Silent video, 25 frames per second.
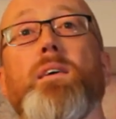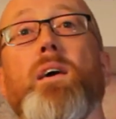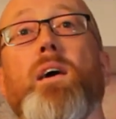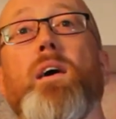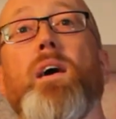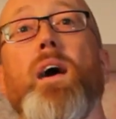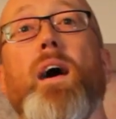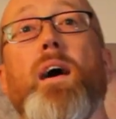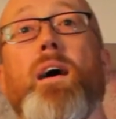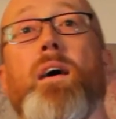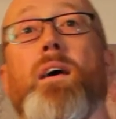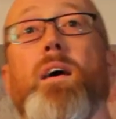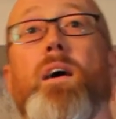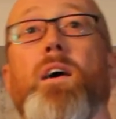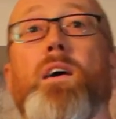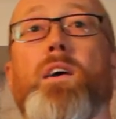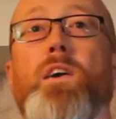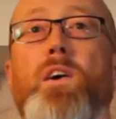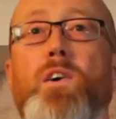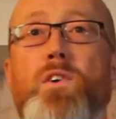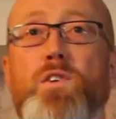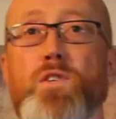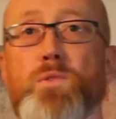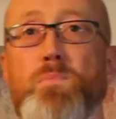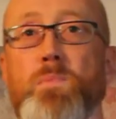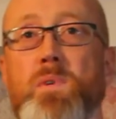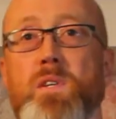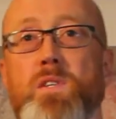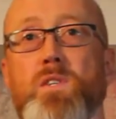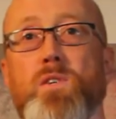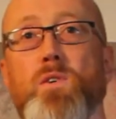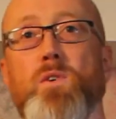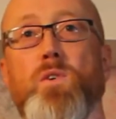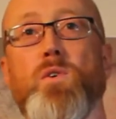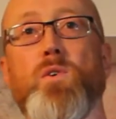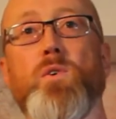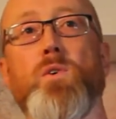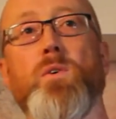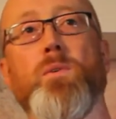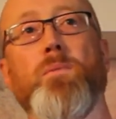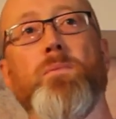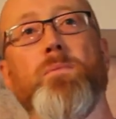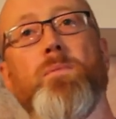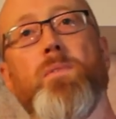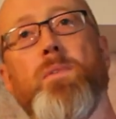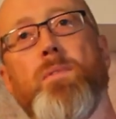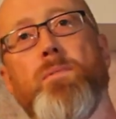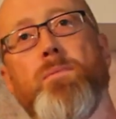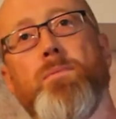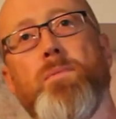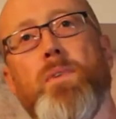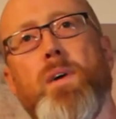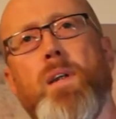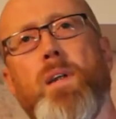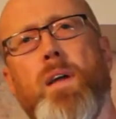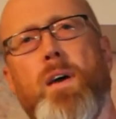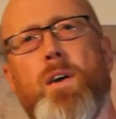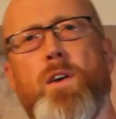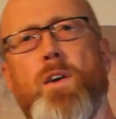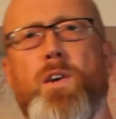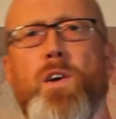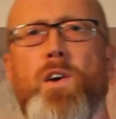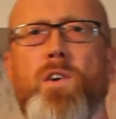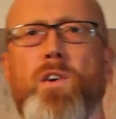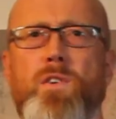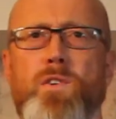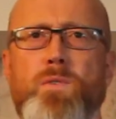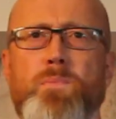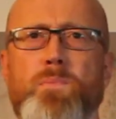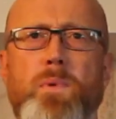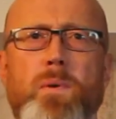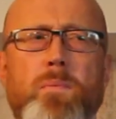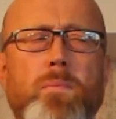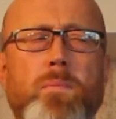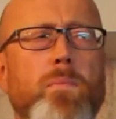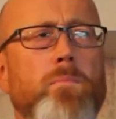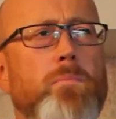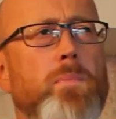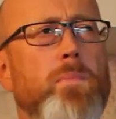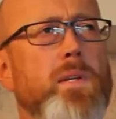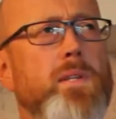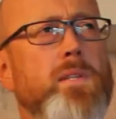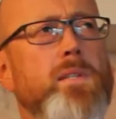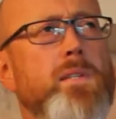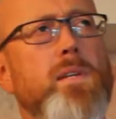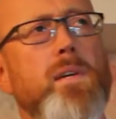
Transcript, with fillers: uh, encourage me to encourage me, but